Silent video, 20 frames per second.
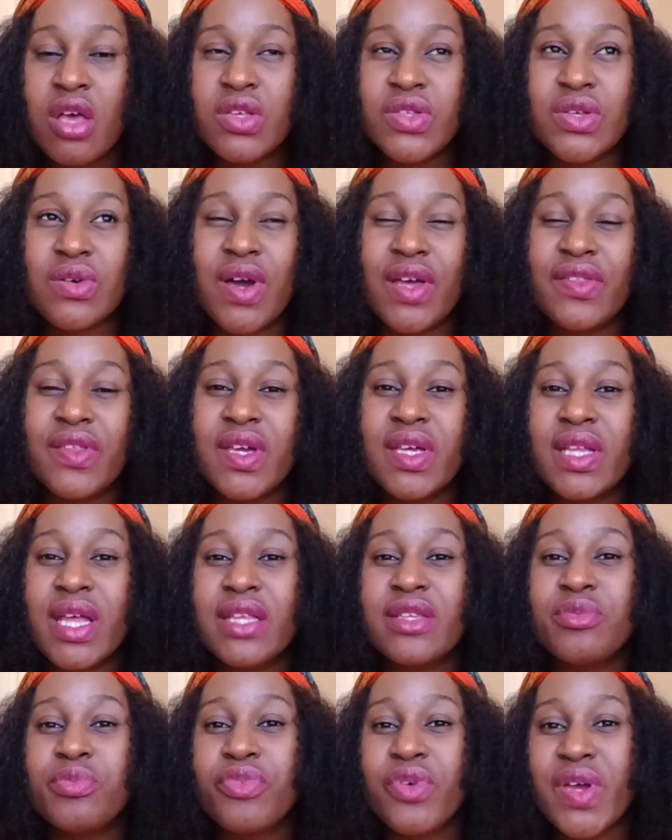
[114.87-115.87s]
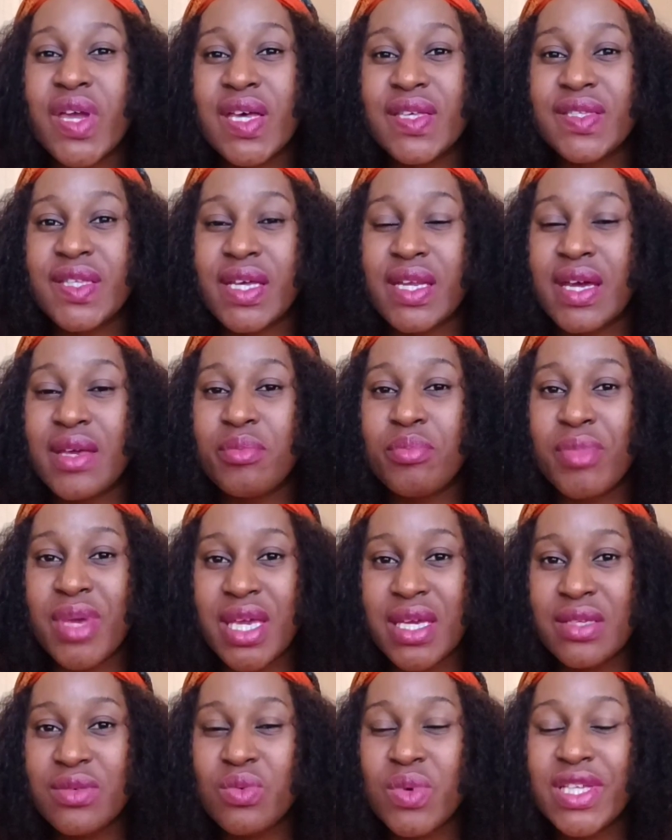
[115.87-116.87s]
So I think that the prayers that I
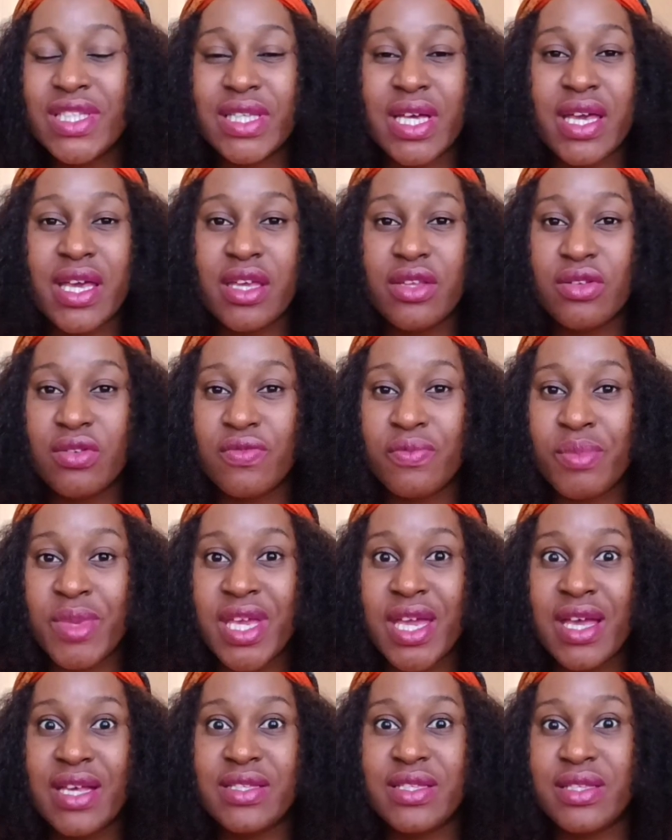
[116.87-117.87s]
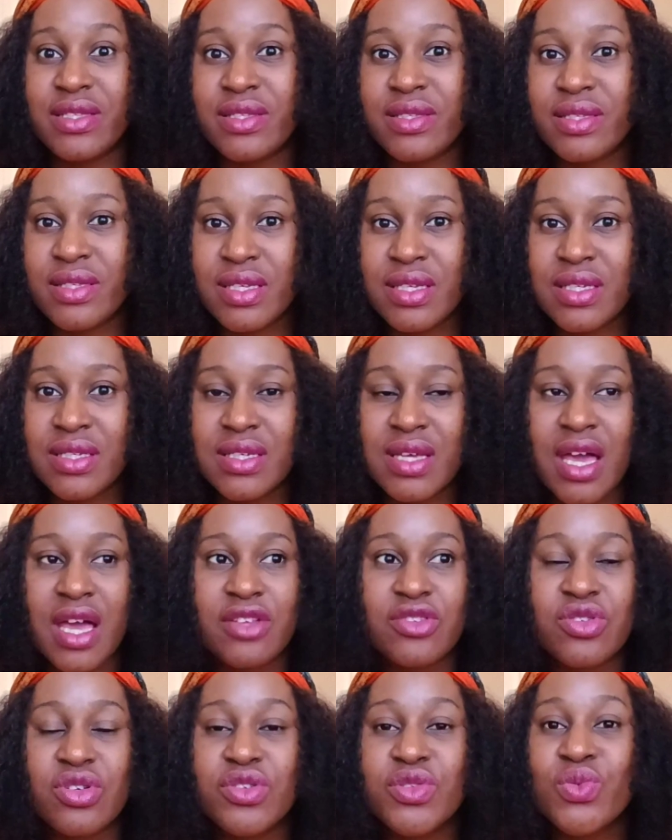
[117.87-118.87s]
made went ahead of me as a seed
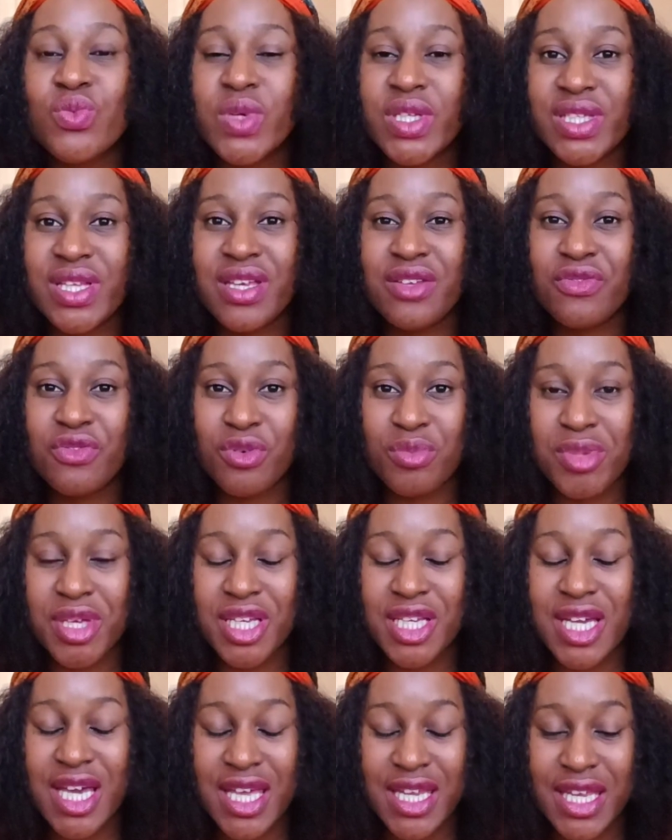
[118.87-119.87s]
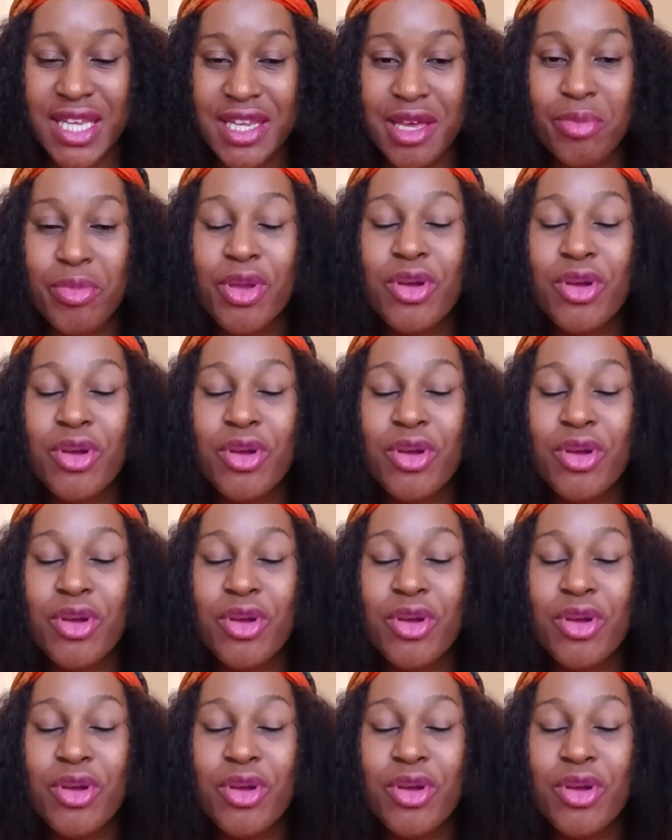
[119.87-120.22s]
and just waited for me in Canada,